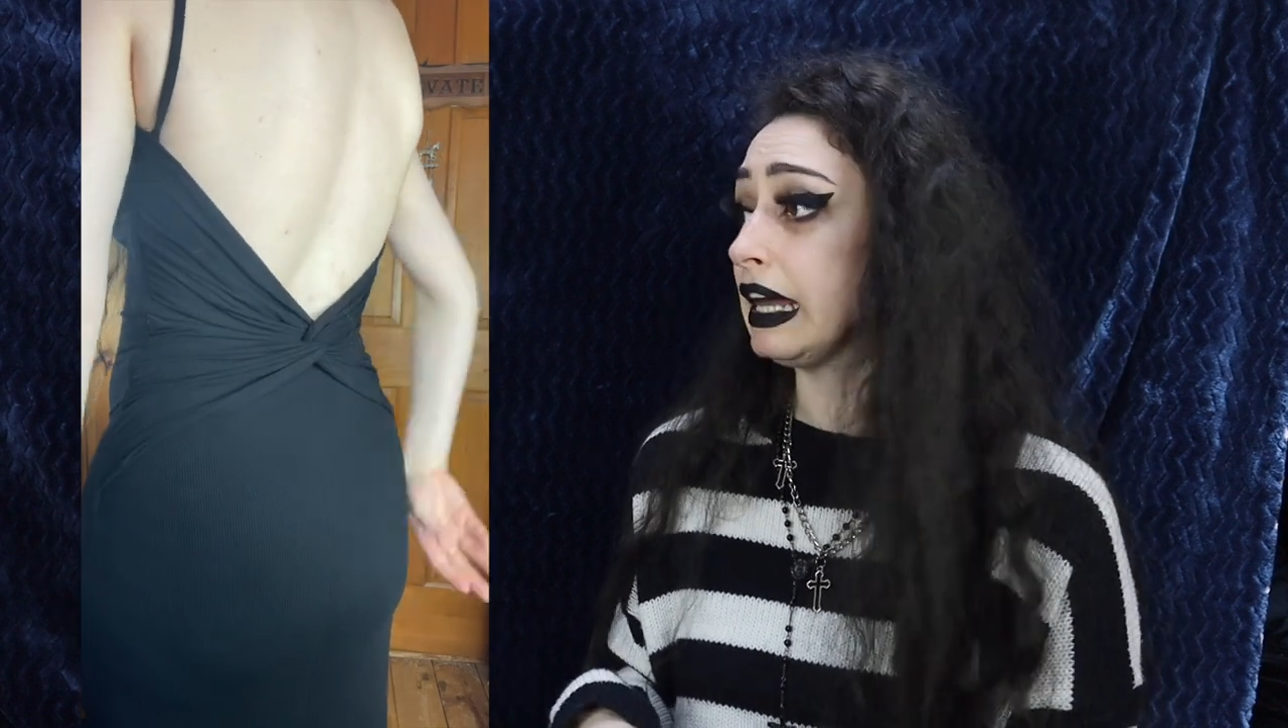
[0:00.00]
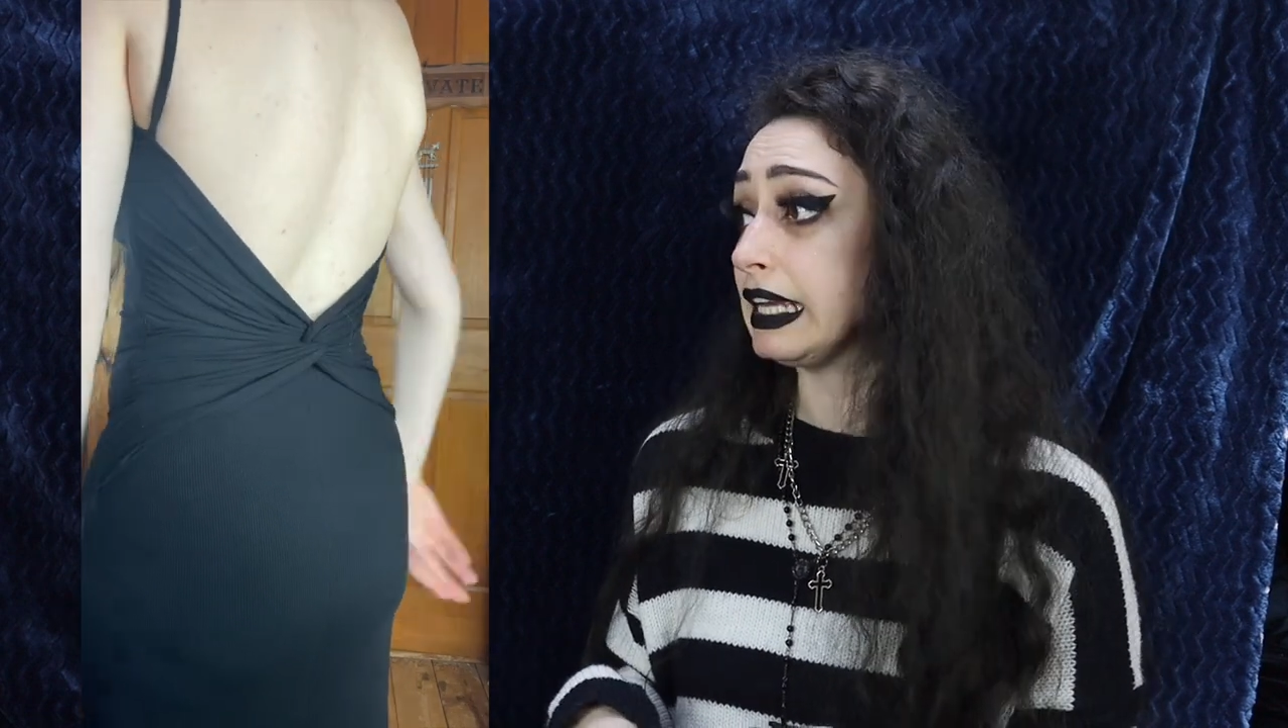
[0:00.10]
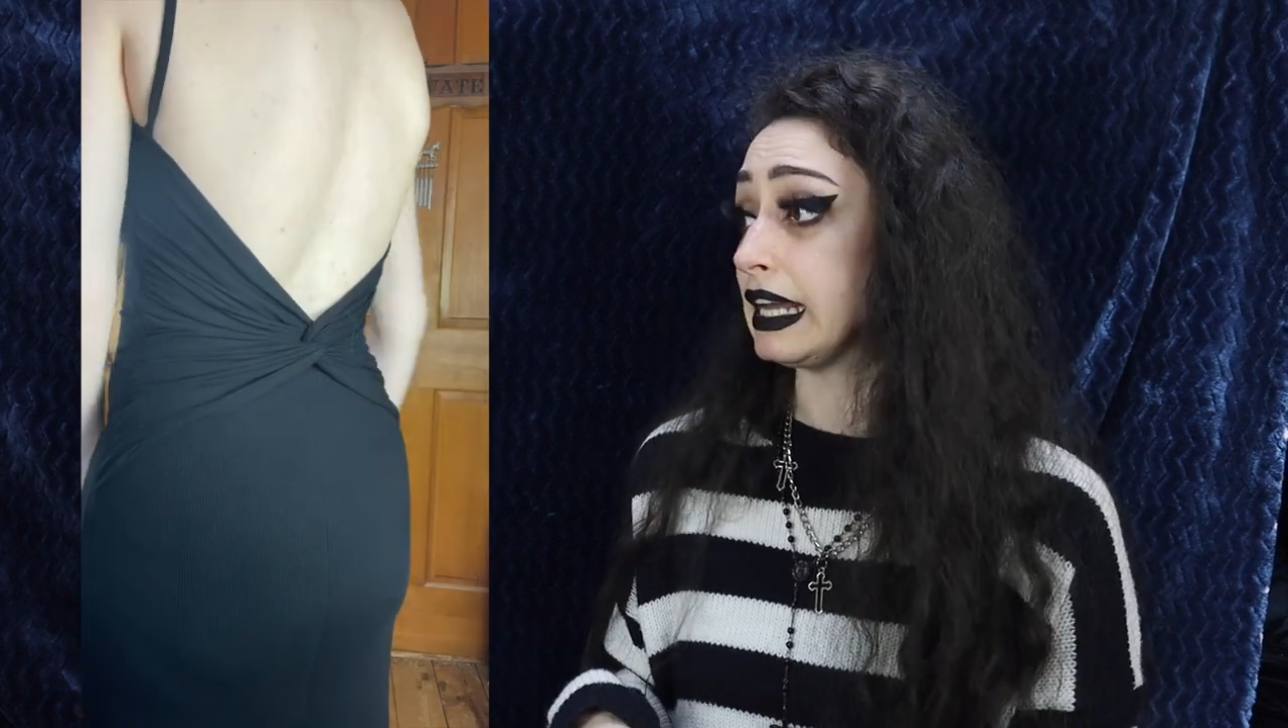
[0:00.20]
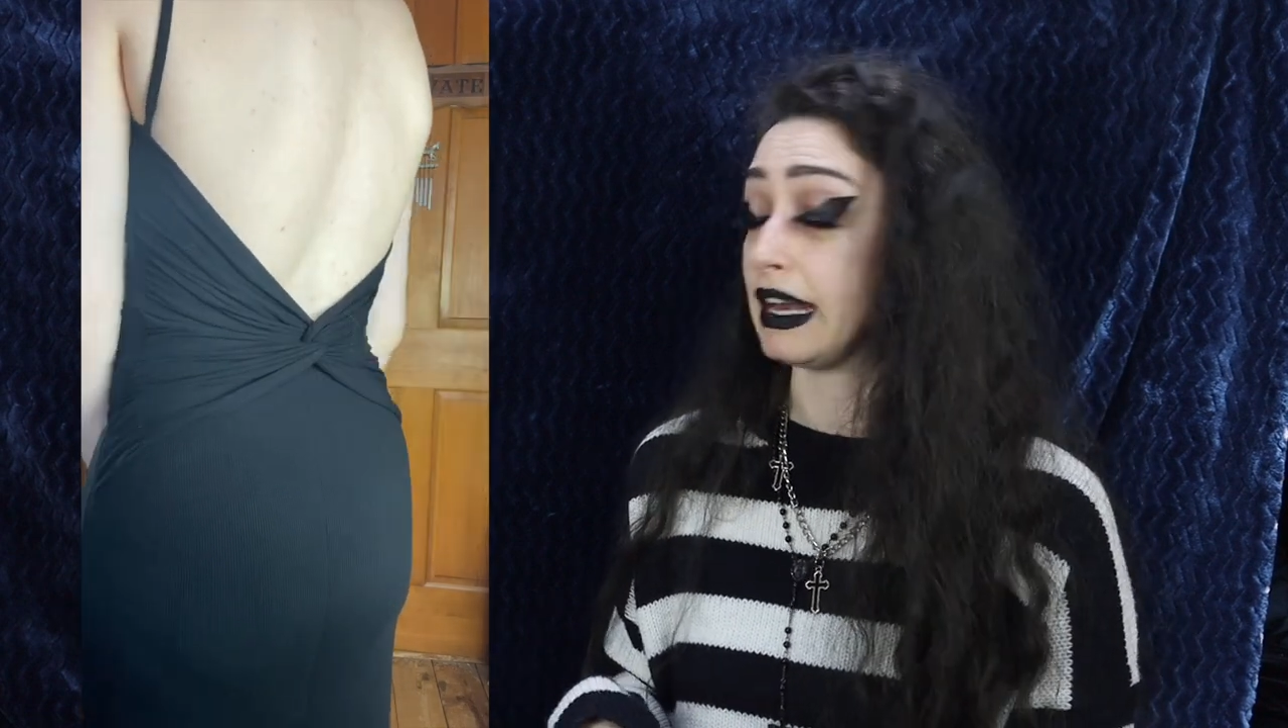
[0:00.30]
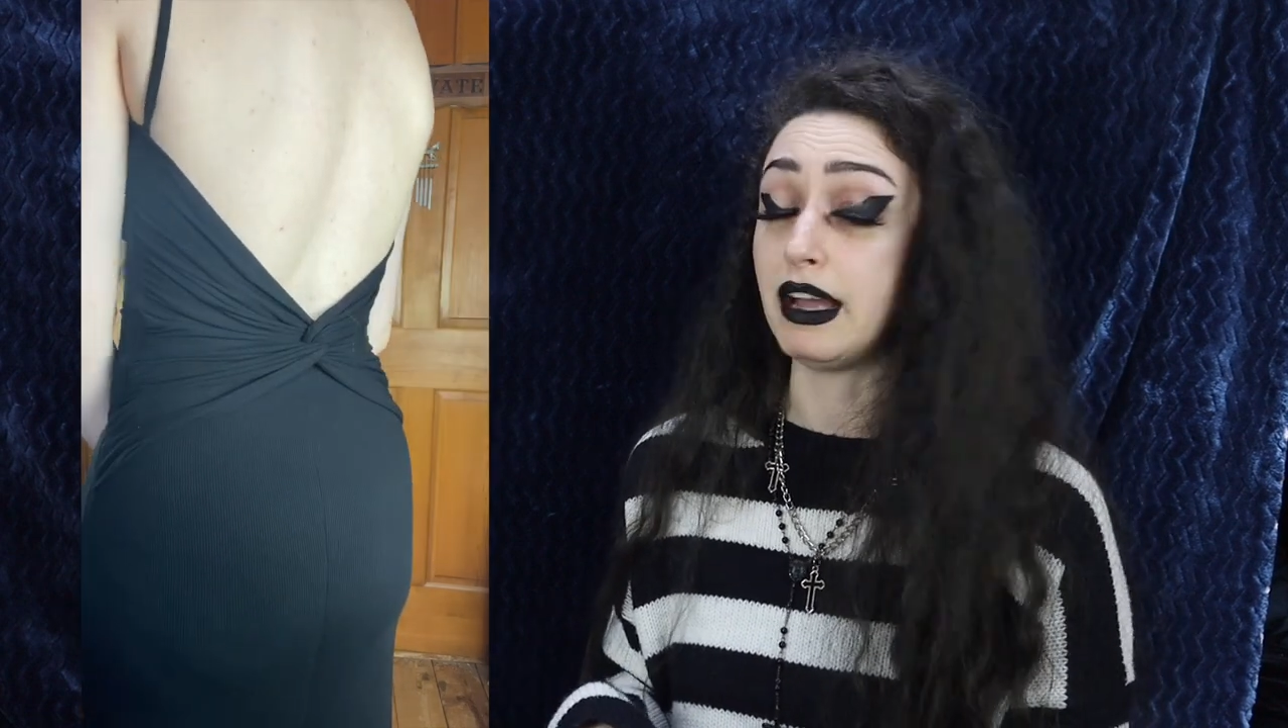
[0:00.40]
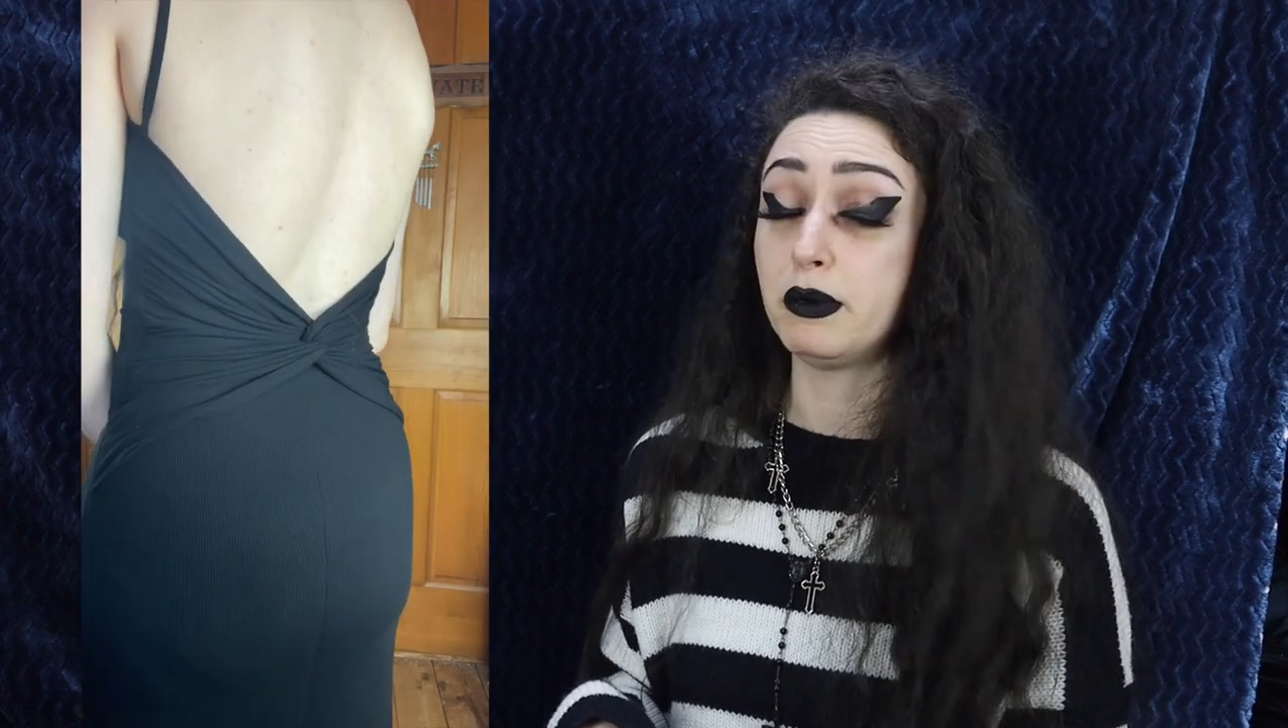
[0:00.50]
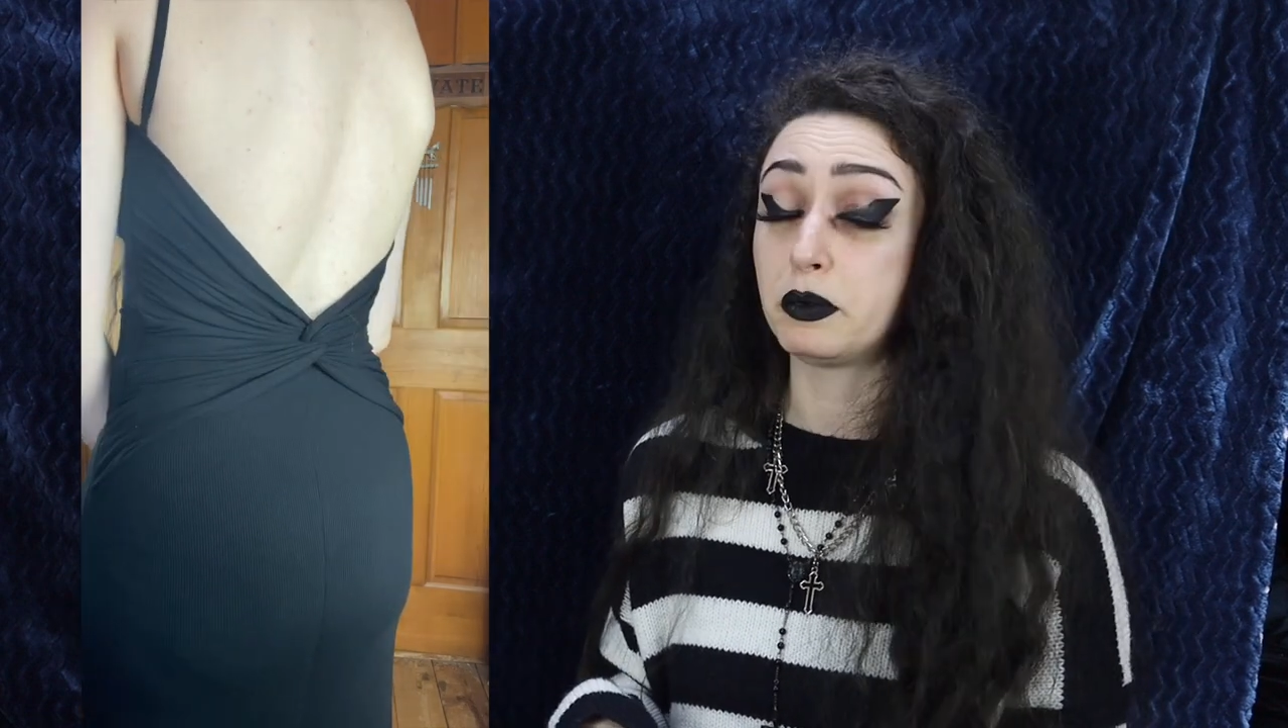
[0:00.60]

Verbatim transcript: Again, I